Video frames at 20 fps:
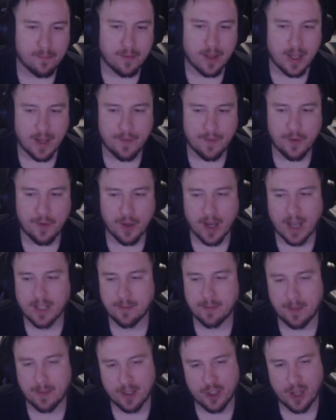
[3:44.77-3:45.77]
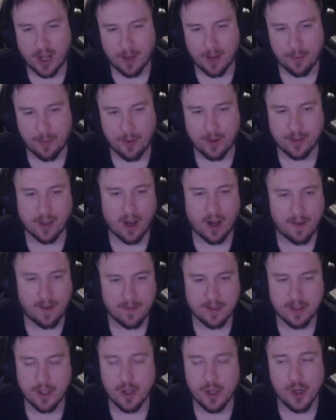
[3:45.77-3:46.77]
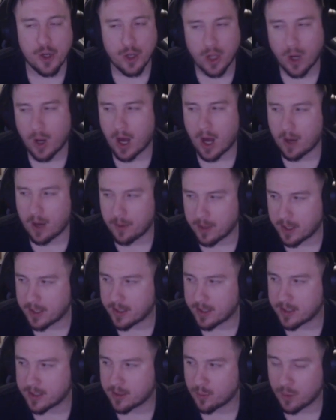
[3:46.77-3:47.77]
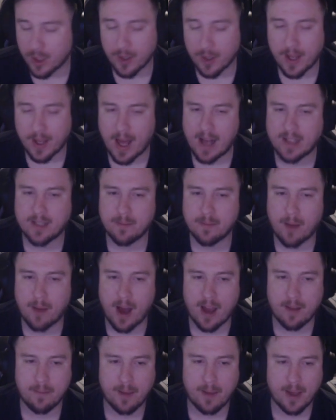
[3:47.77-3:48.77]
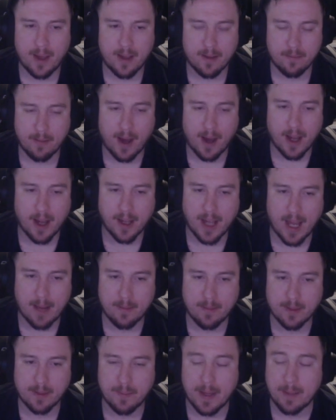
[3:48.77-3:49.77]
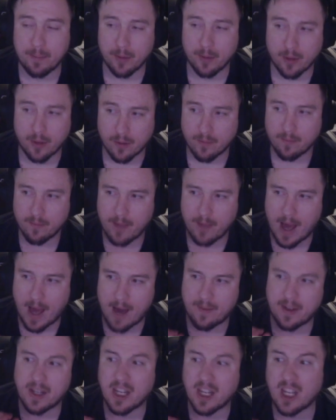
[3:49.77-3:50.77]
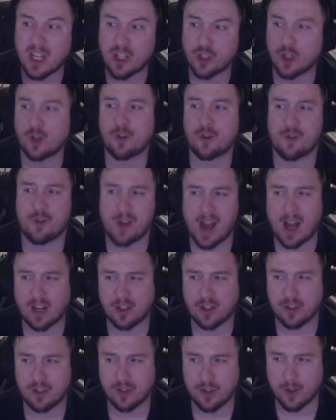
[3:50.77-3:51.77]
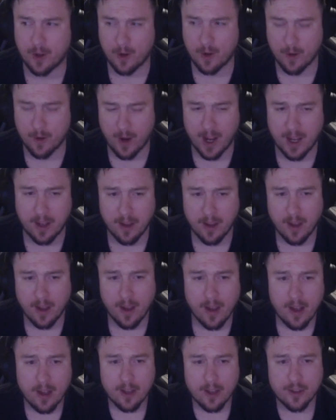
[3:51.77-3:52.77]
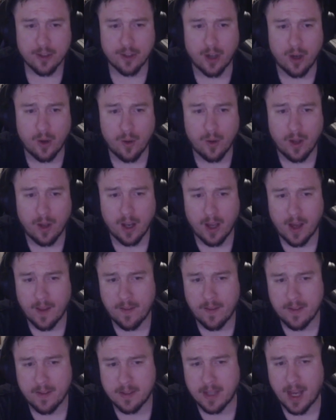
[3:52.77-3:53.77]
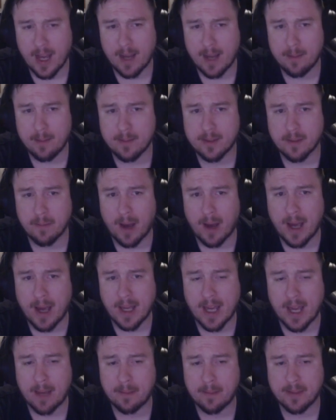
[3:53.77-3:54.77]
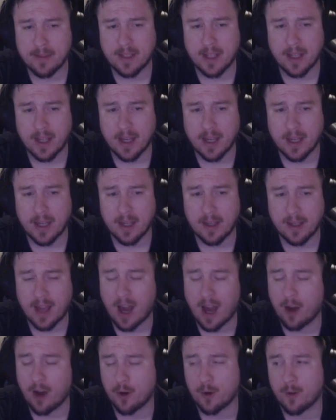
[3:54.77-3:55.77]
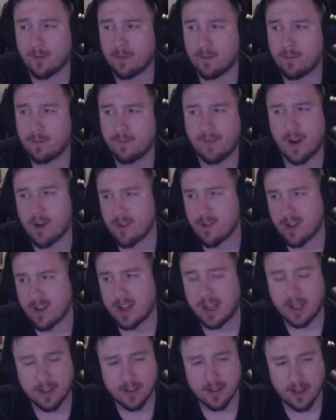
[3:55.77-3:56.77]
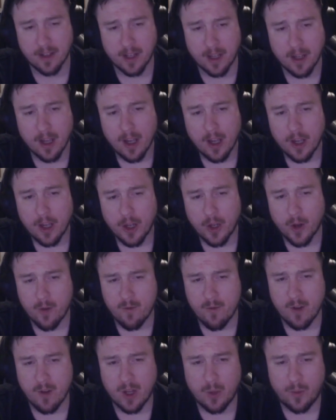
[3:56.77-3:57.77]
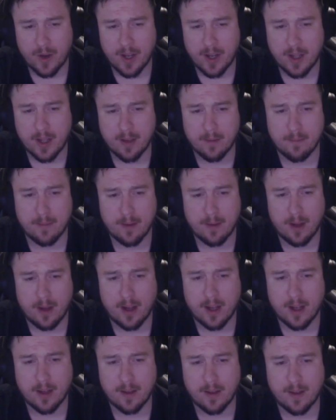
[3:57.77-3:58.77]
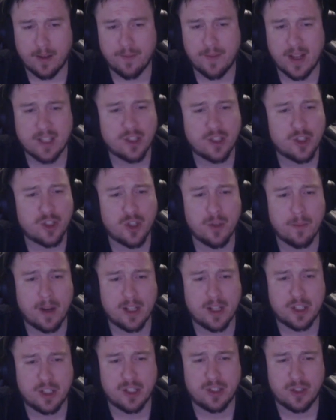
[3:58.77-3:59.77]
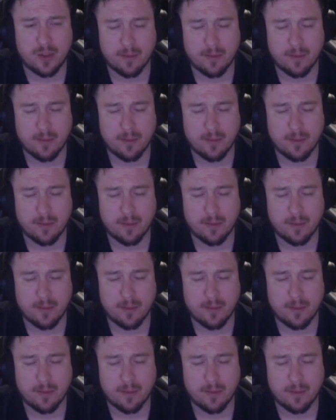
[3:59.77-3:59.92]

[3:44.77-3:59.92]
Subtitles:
if you guys play Shadow Priest, obviously you know how it is. When you cast mind games, people have a knee-jerk reaction to it, right? So a lot of the times, mind games can get countered fairly easily. You don't really want to invest too much into